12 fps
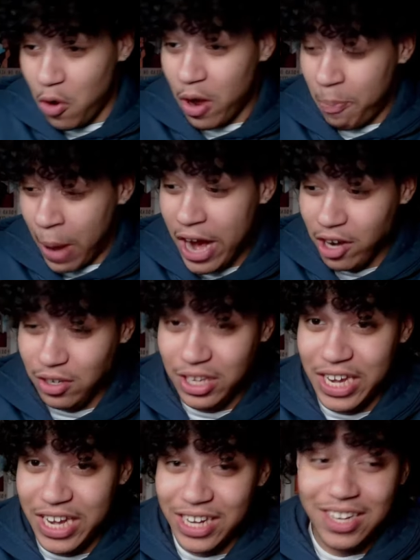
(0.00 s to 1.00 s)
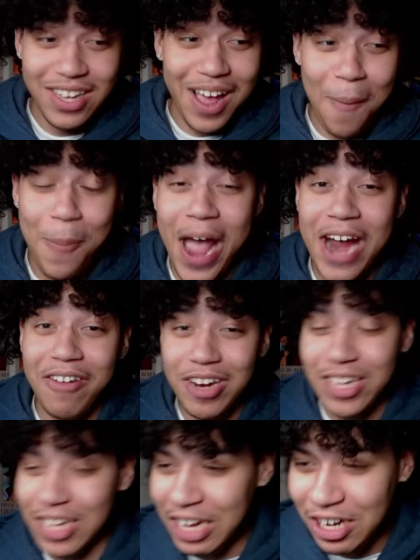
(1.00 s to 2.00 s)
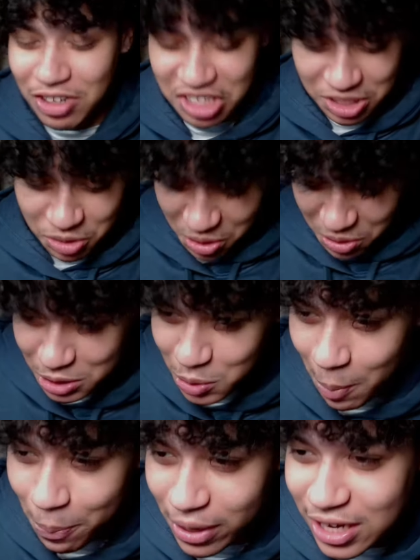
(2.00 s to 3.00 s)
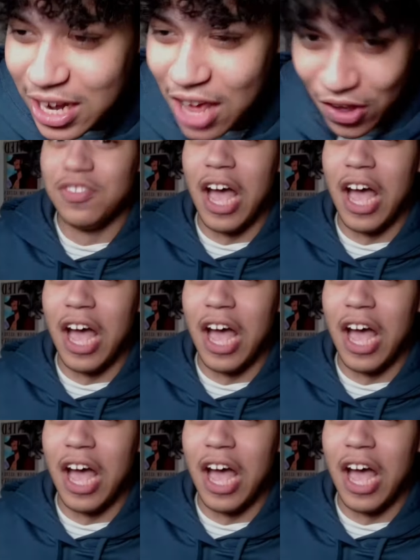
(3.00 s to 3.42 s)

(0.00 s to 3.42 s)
apparently here, this is what I'm putting together.